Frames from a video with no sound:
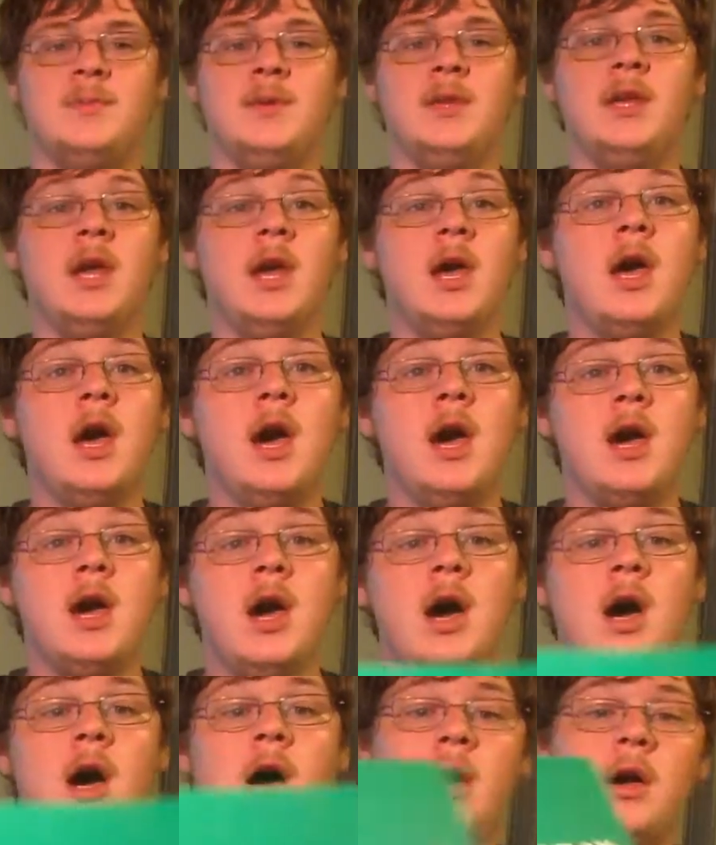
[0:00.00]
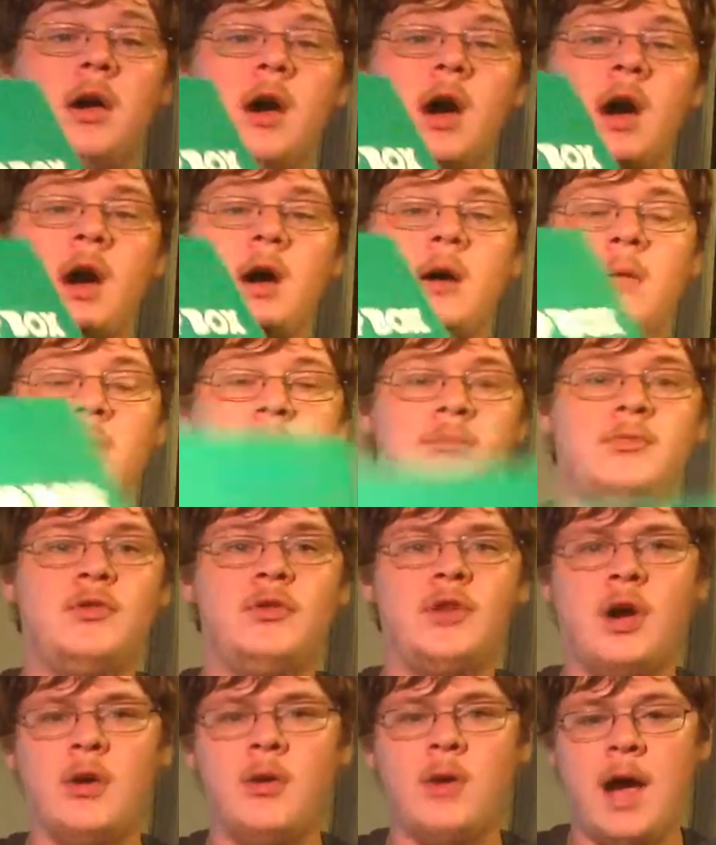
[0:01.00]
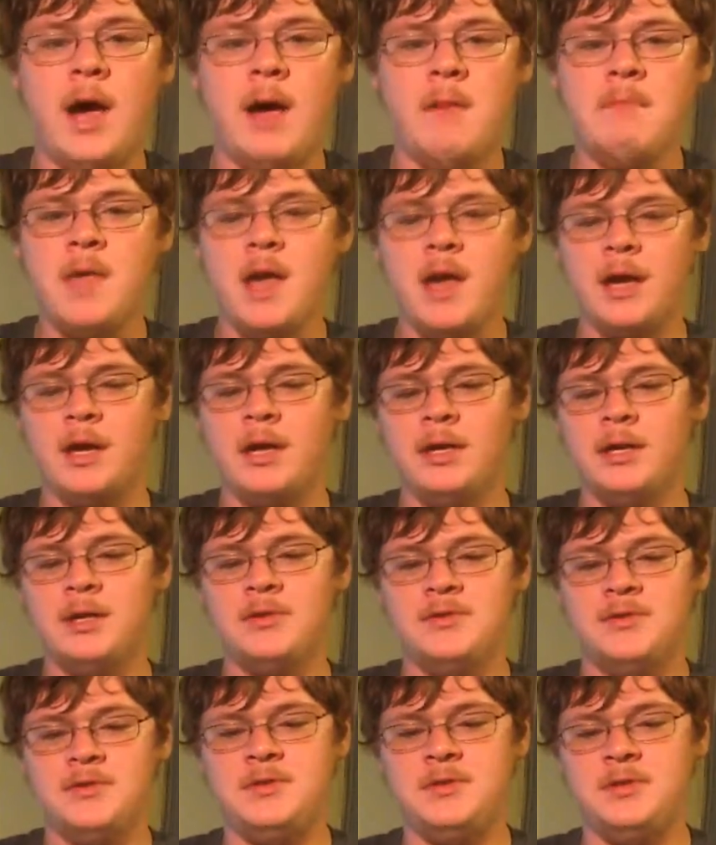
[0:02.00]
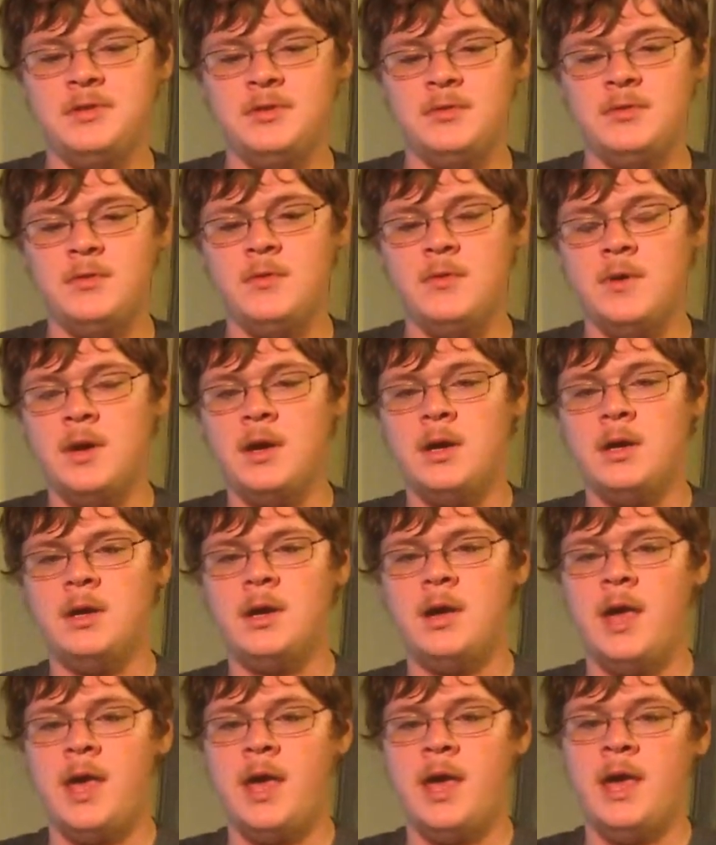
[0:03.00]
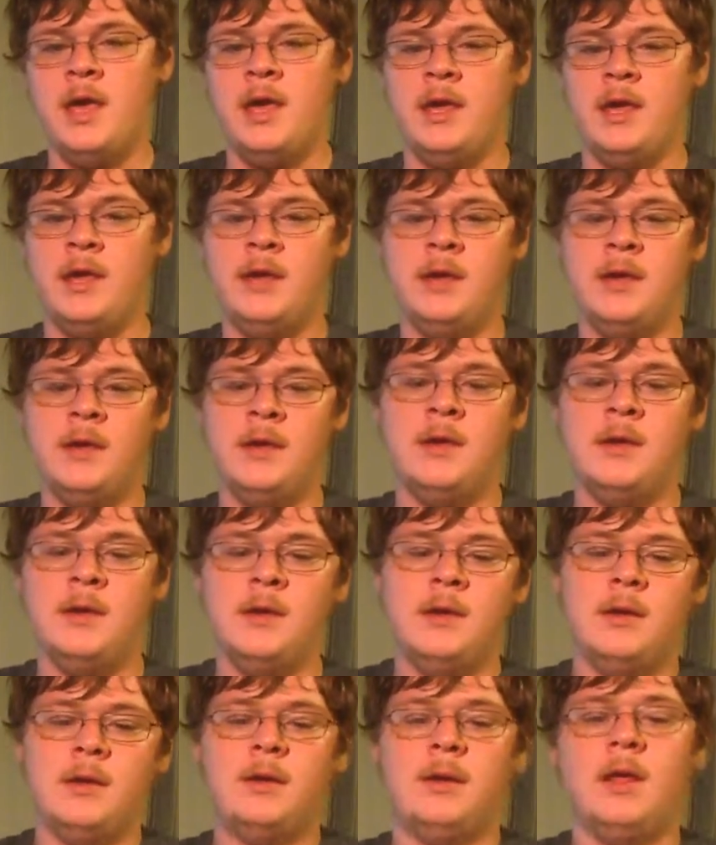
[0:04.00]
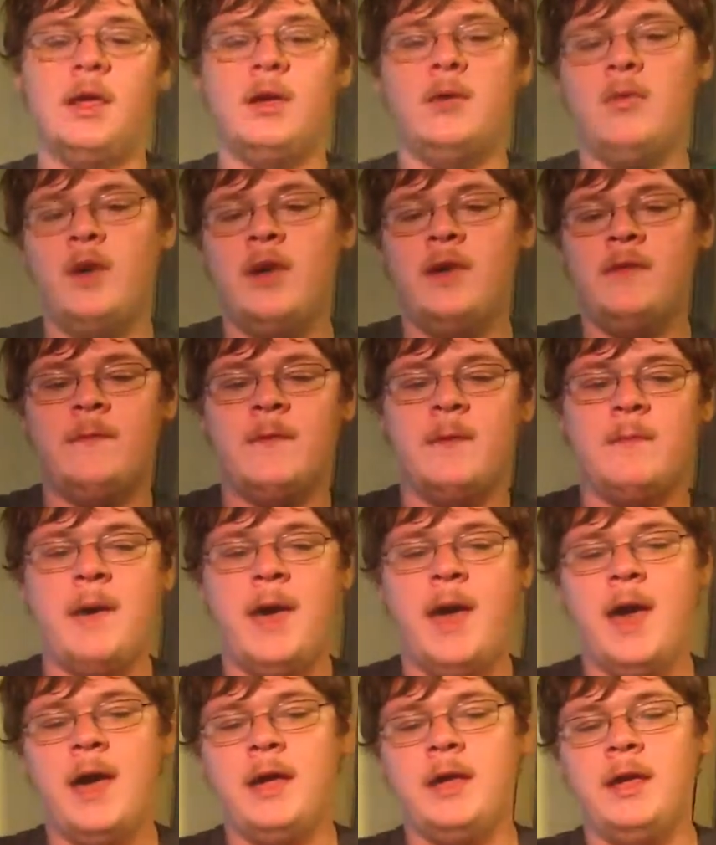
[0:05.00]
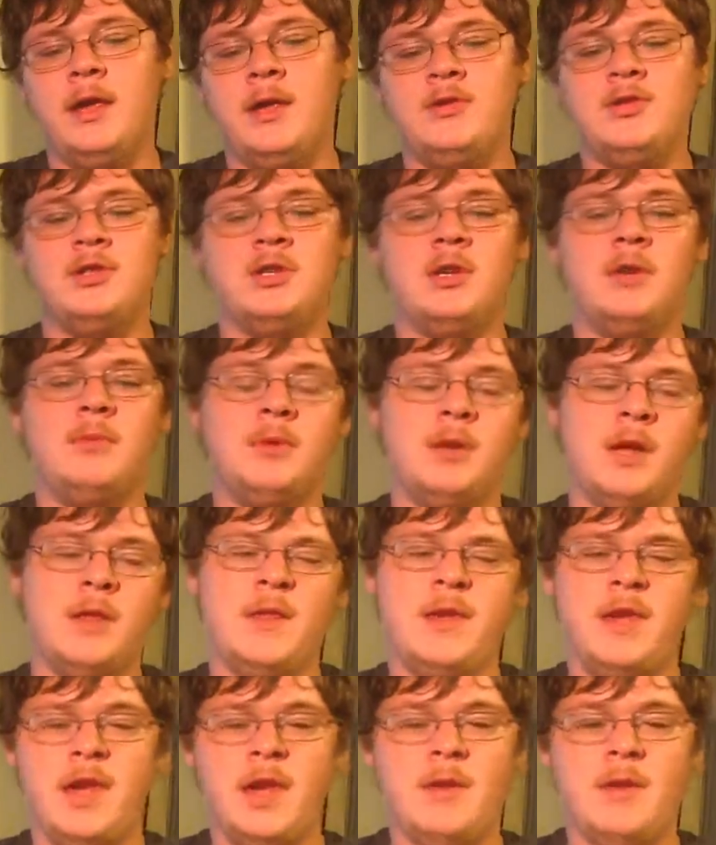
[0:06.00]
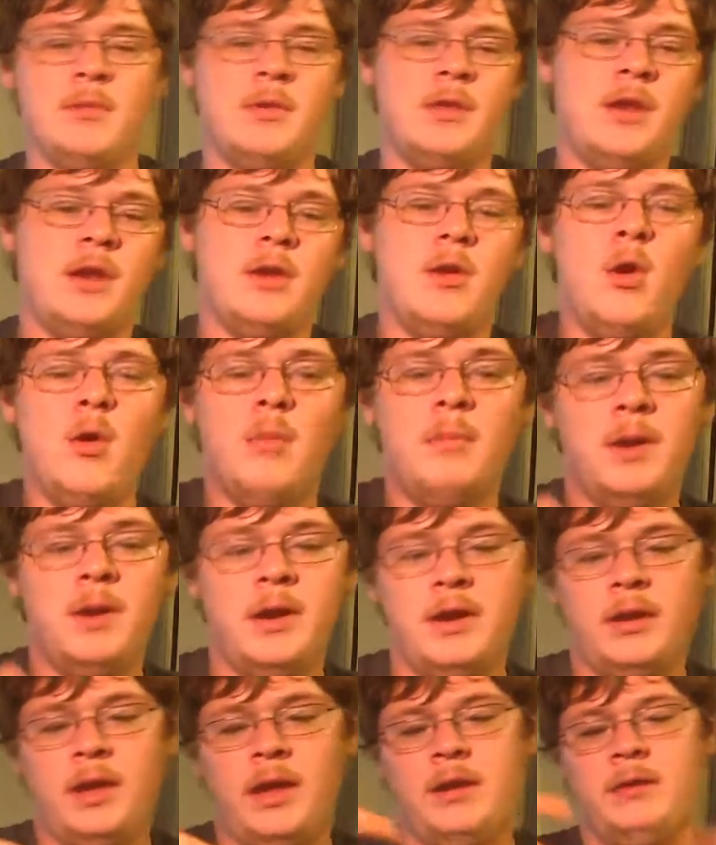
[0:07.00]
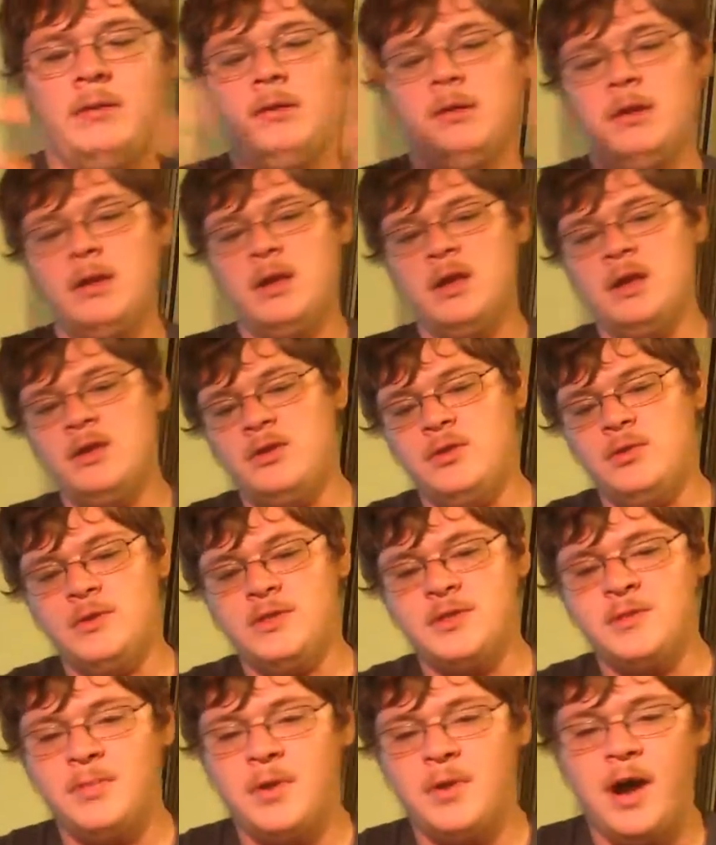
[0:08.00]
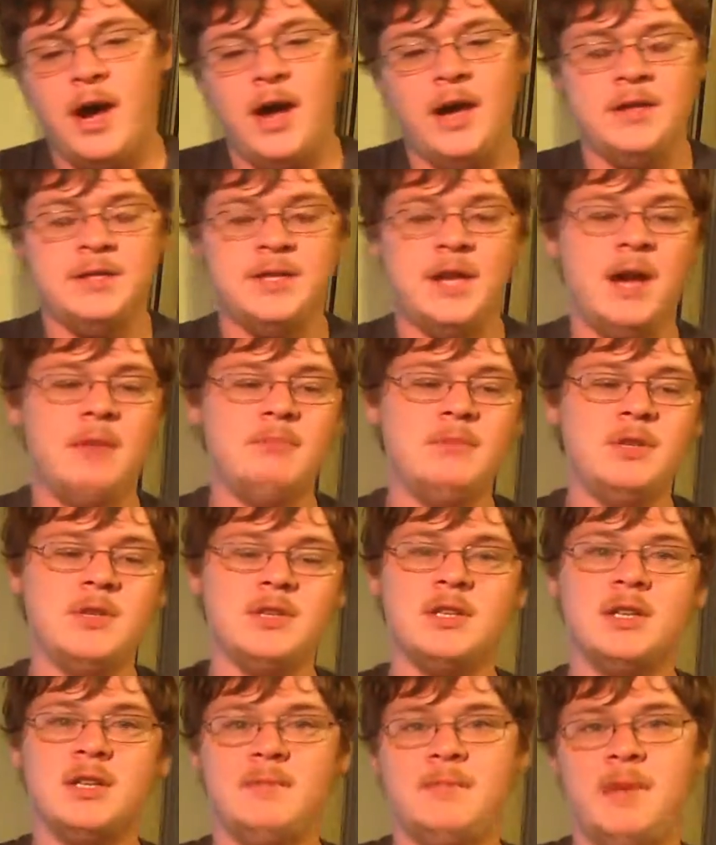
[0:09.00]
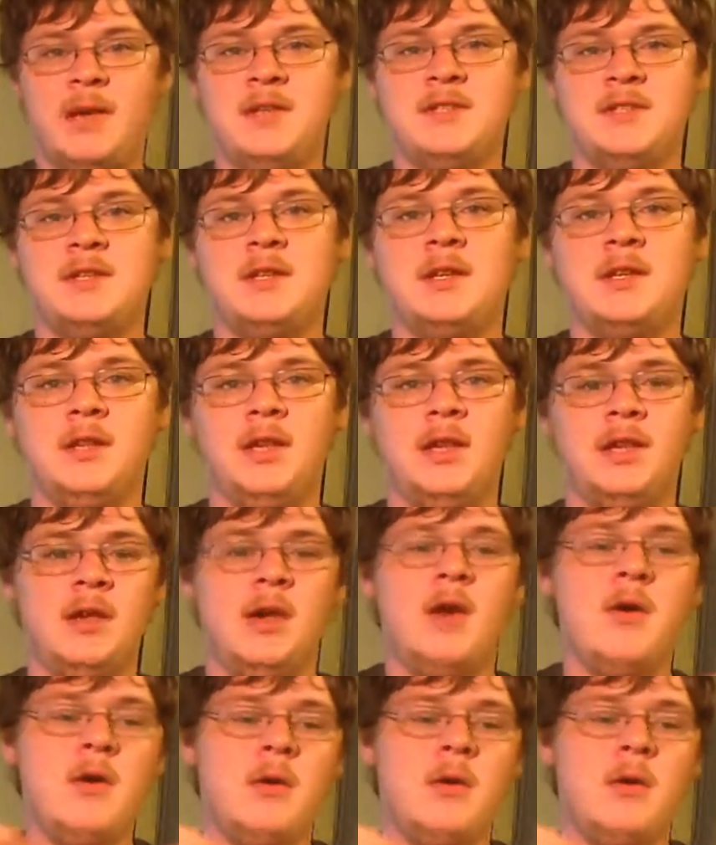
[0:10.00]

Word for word: me. Um, so I'm not gonna do a like wait for the package, you know, put on the camera and then open and like do a surprise. I'm just gonna basically